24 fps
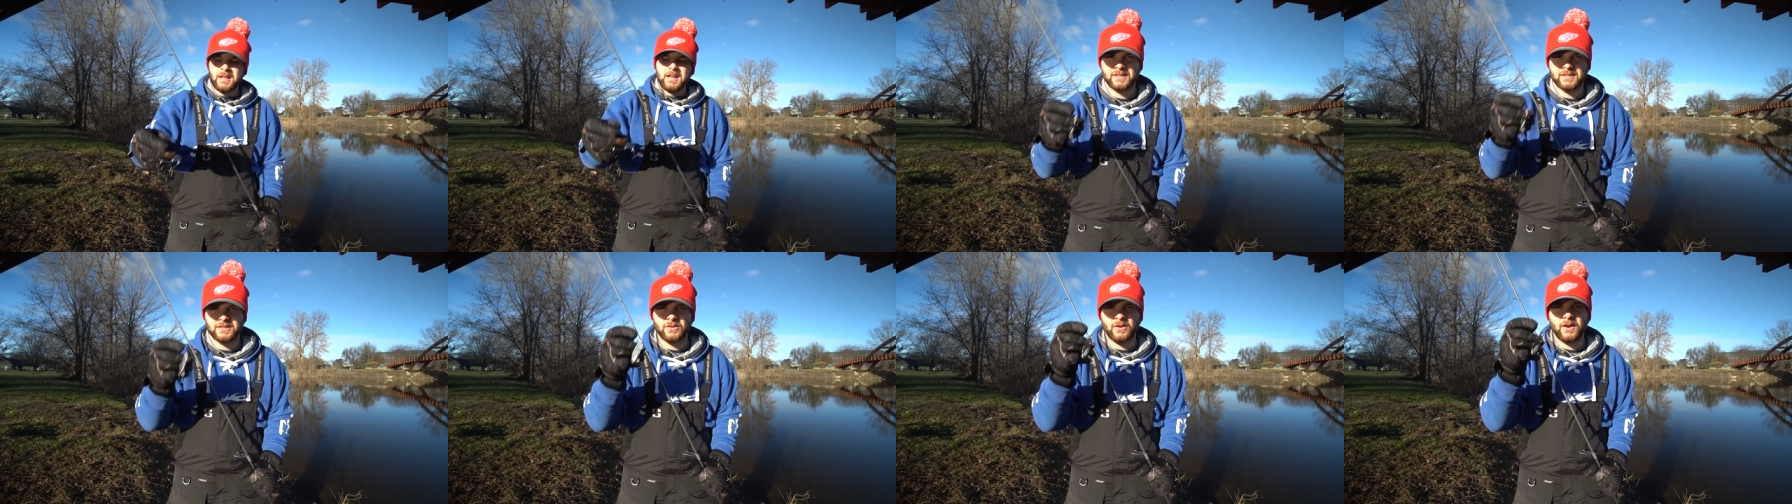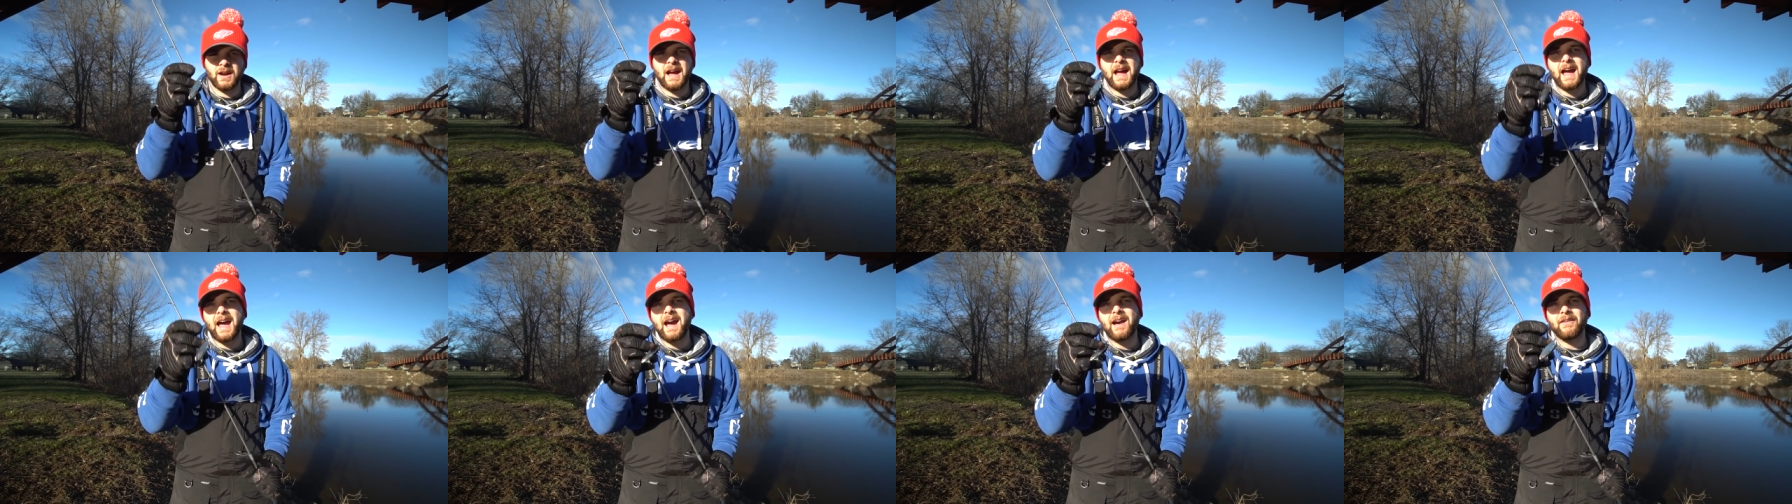so a
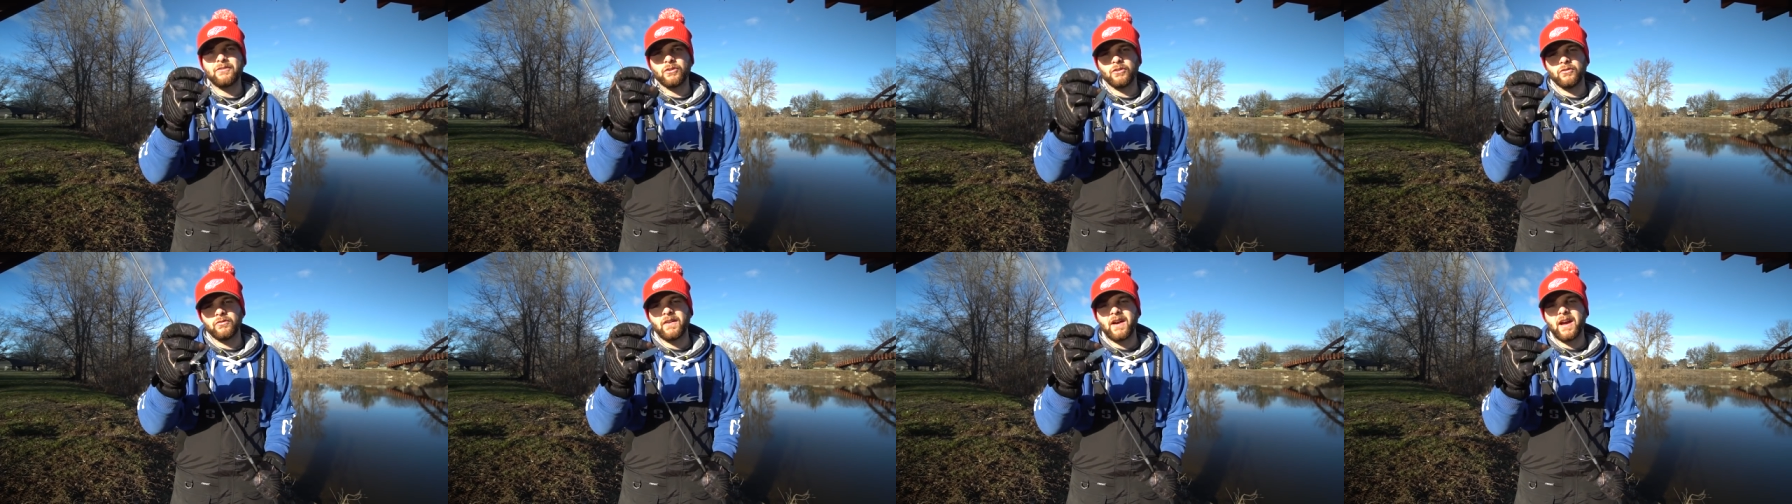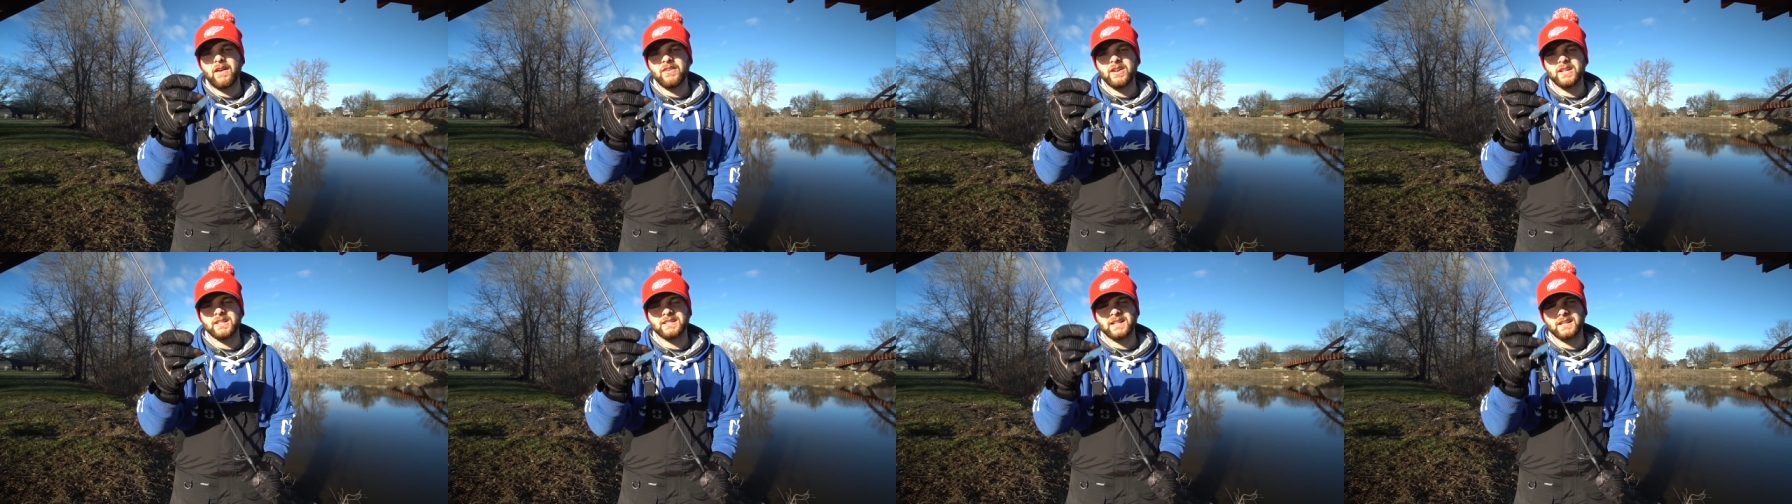half or
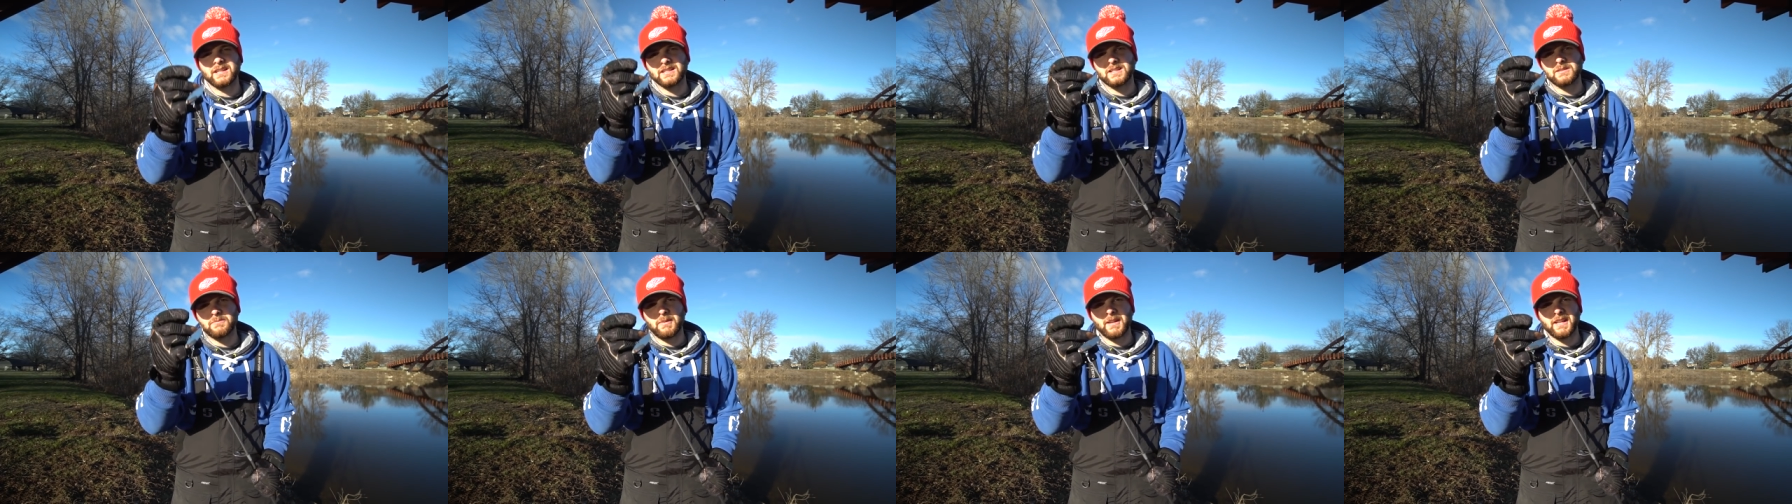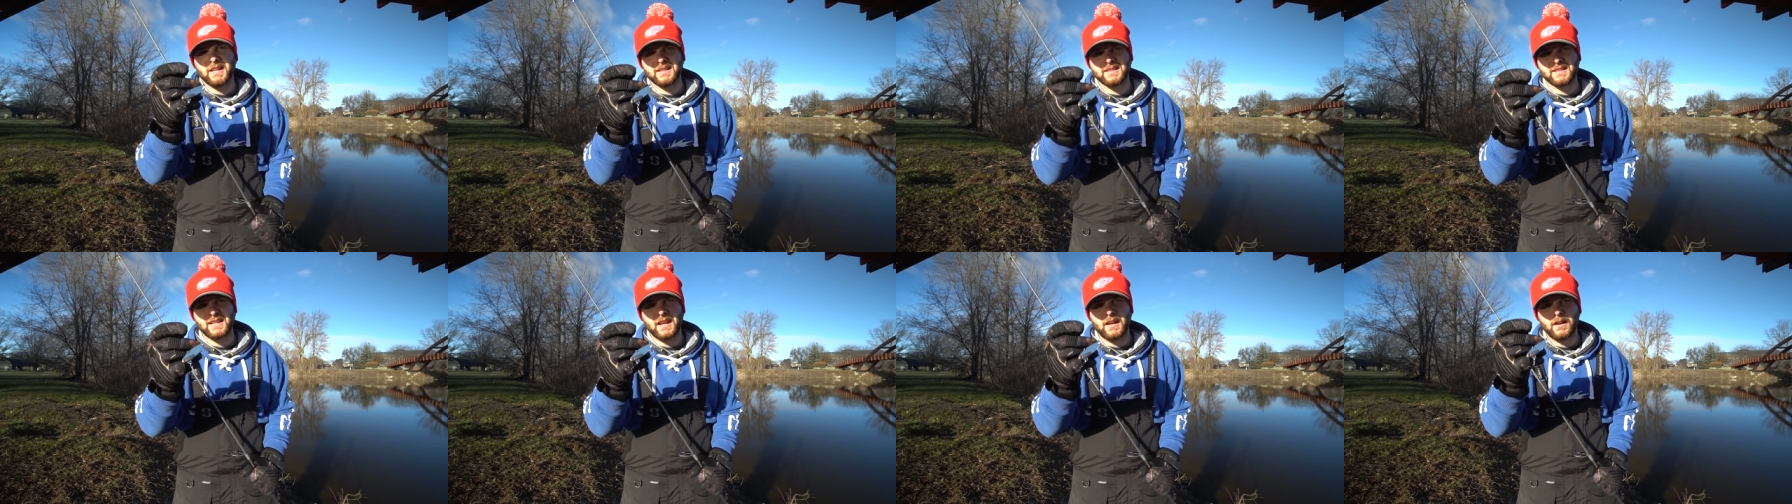5 8 on a
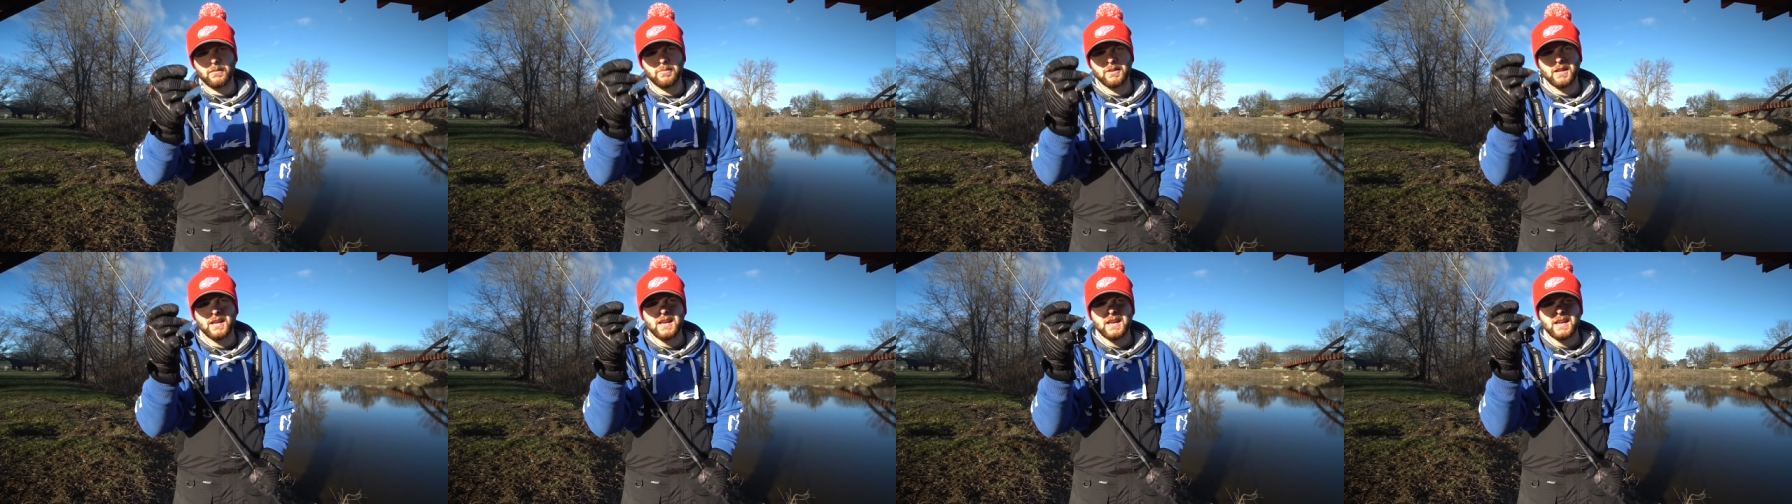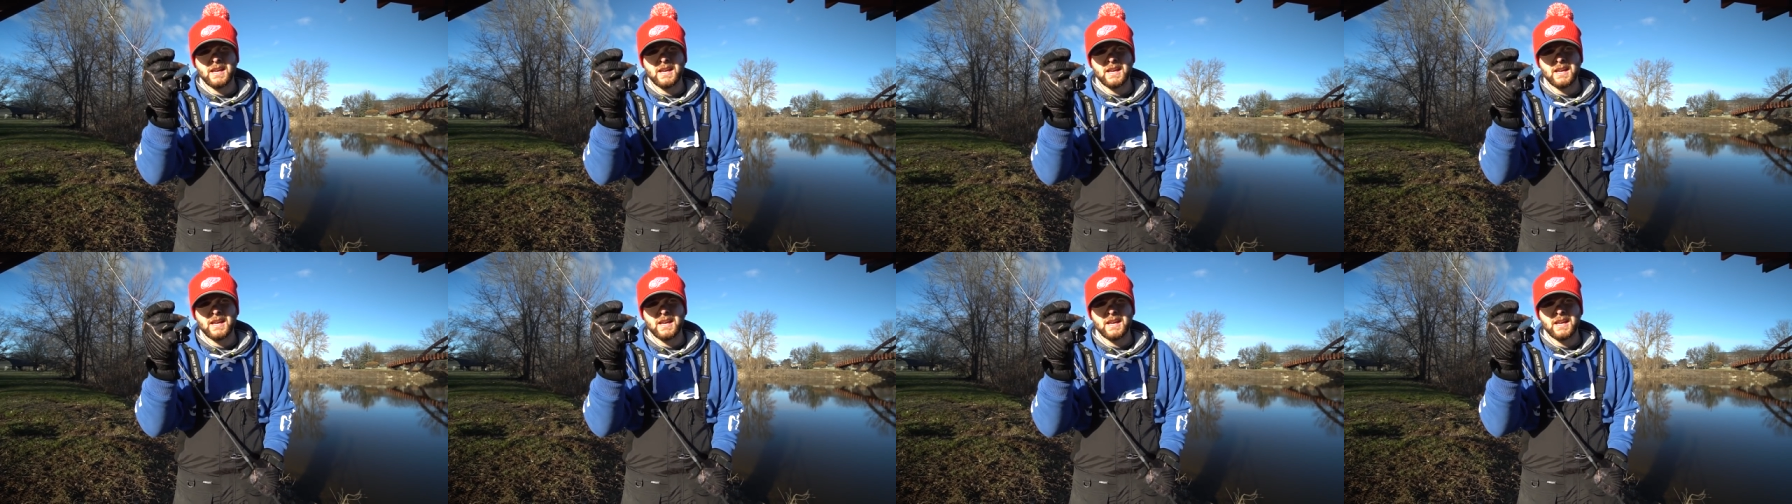spinning setup